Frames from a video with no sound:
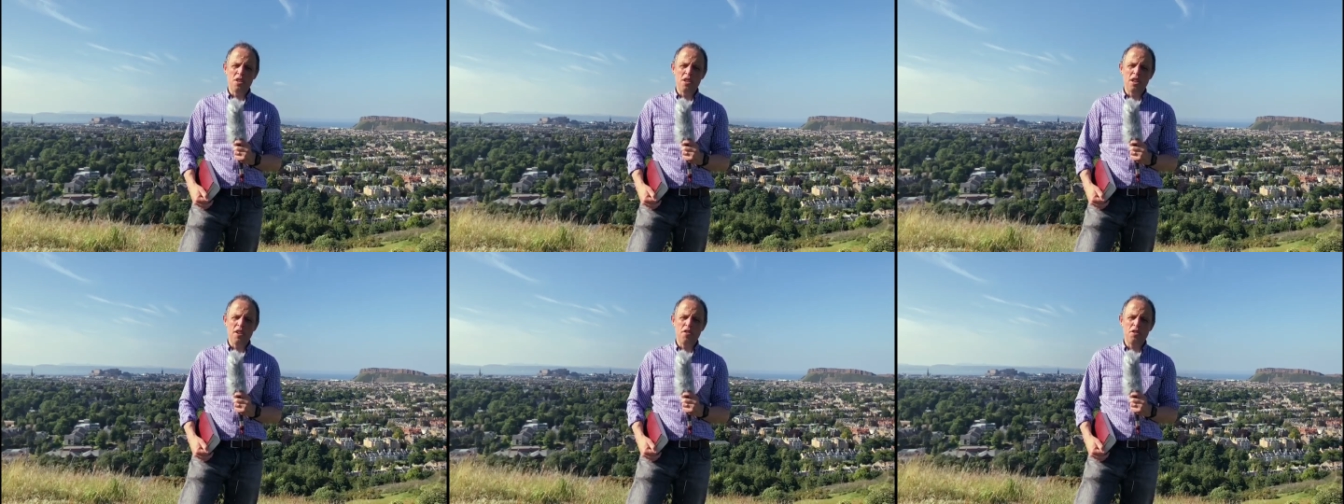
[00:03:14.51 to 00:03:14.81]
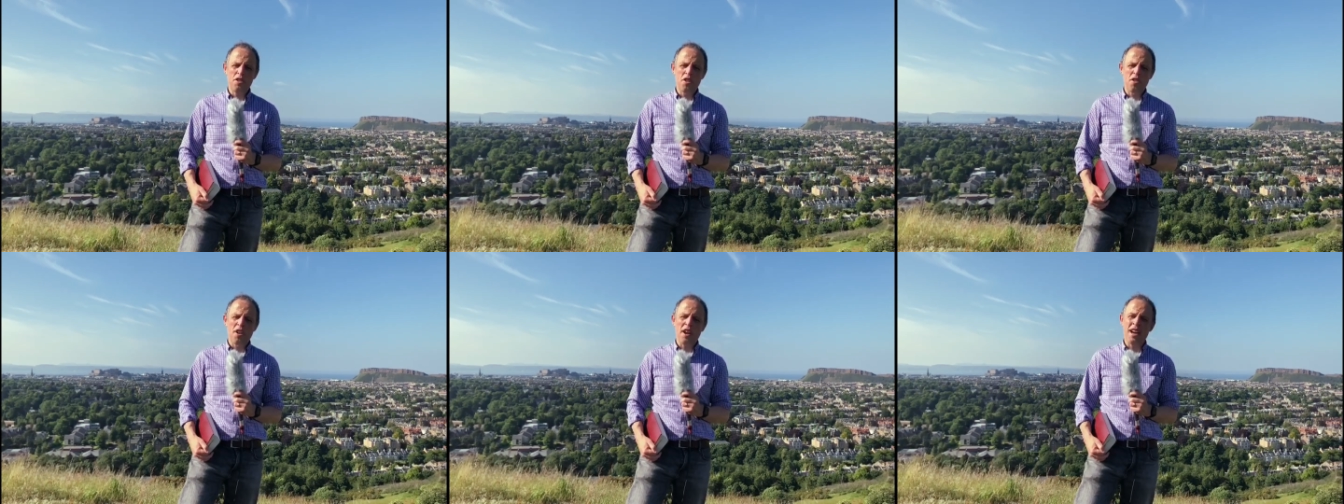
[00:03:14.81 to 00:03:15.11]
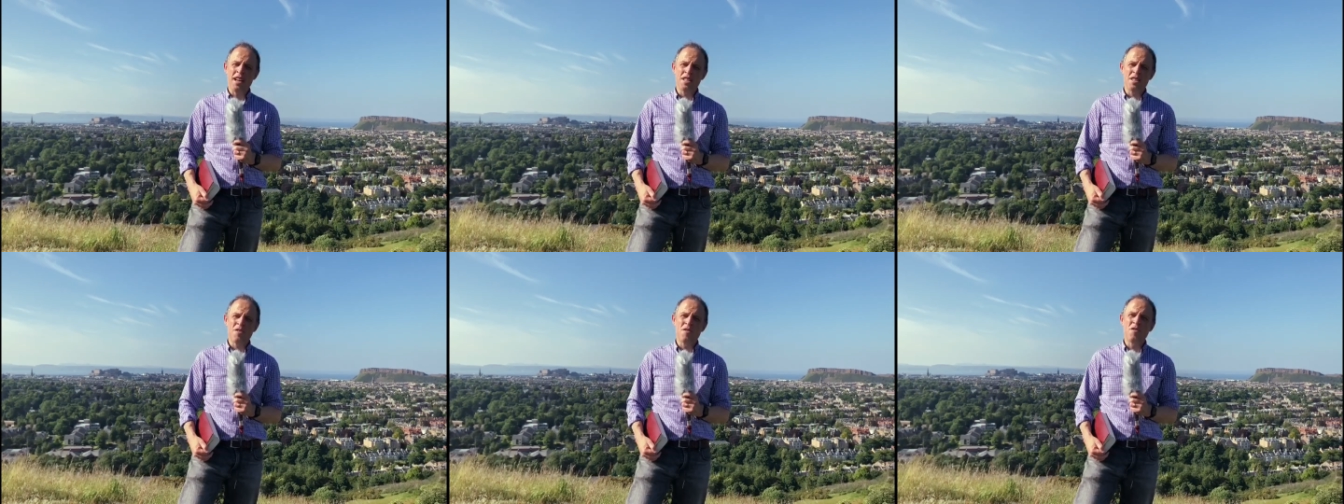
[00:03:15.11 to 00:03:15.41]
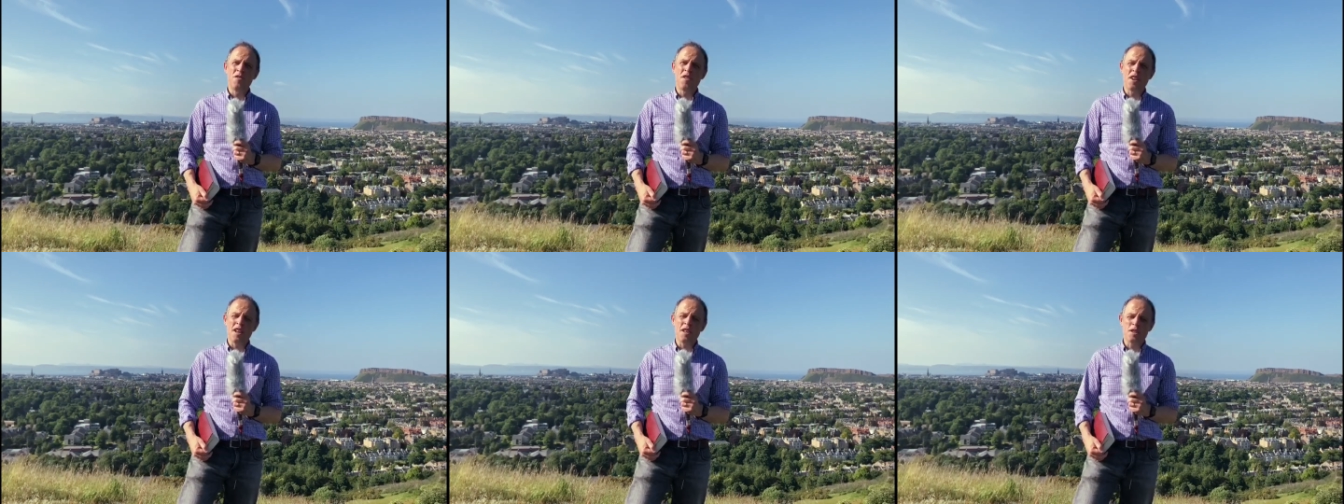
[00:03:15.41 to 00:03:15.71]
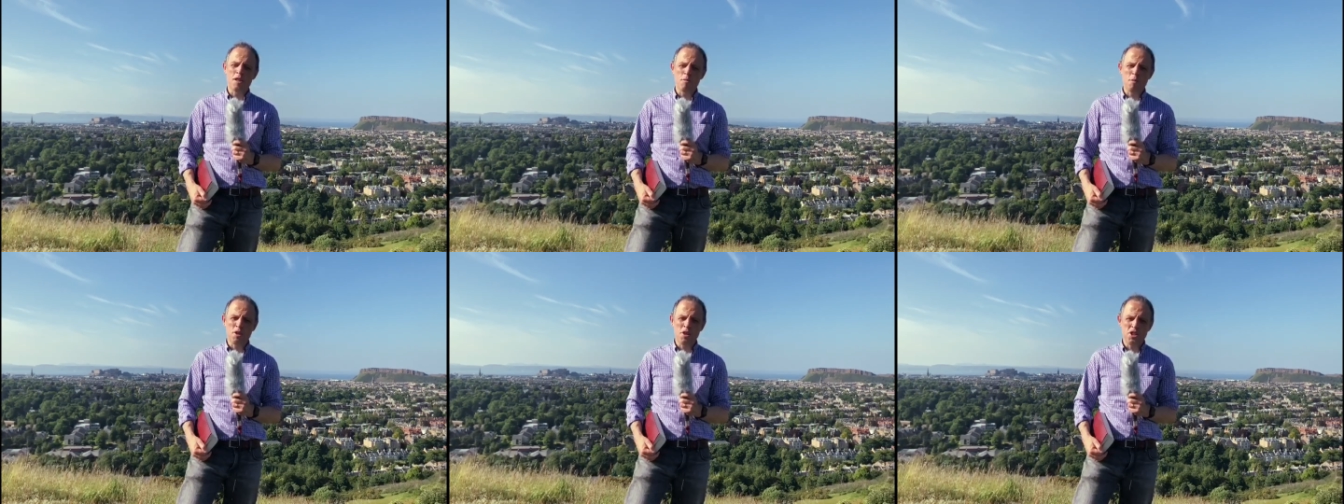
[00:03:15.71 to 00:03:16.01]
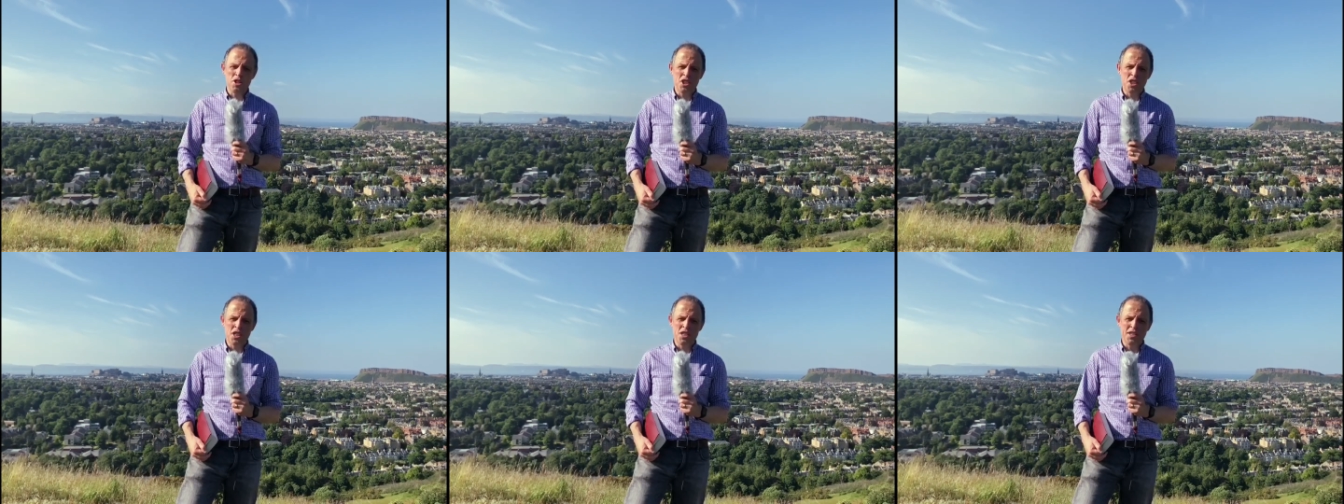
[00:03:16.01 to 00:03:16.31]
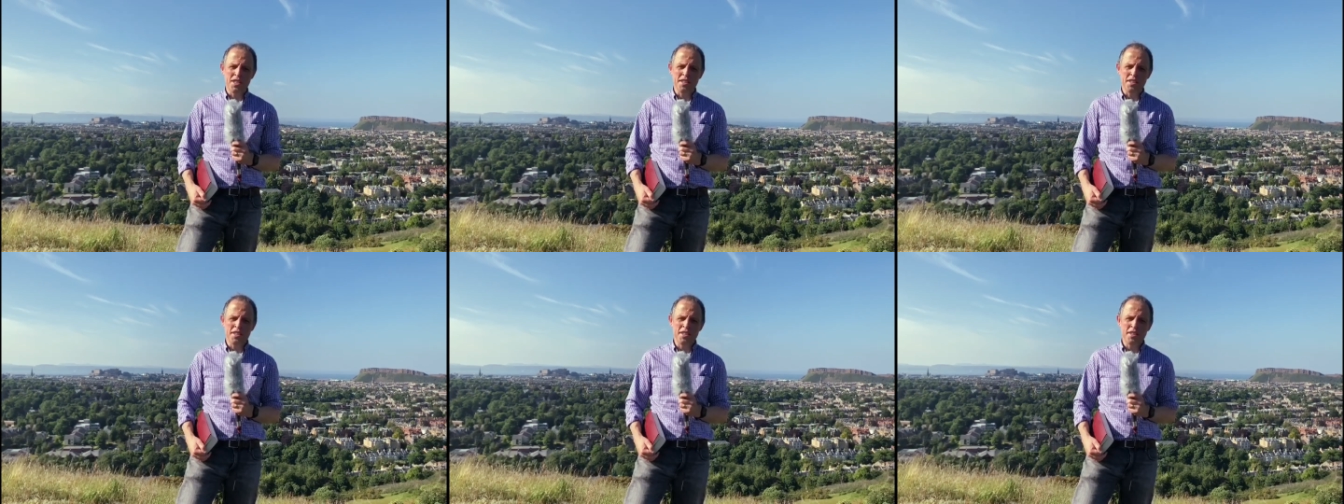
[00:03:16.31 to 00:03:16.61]
lift your eyes and fix them on
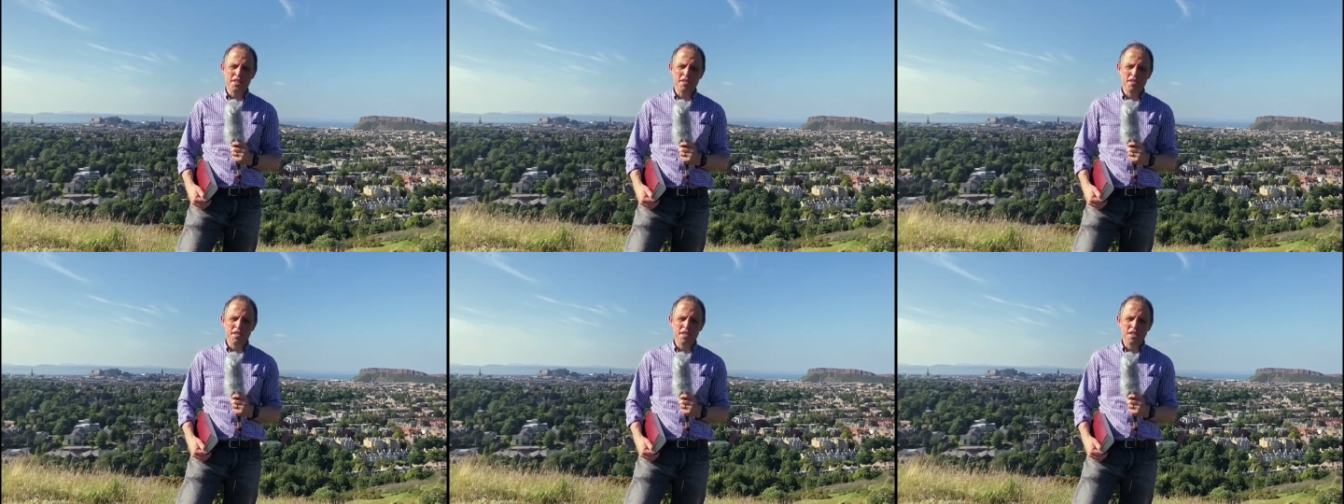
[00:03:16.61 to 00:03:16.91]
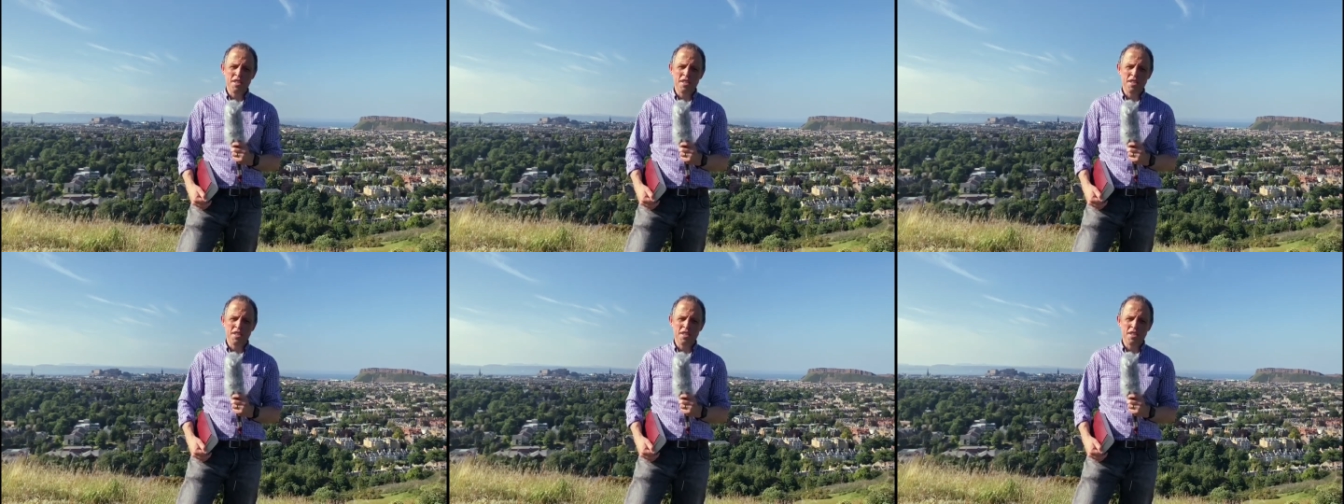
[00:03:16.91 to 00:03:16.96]
Jesus,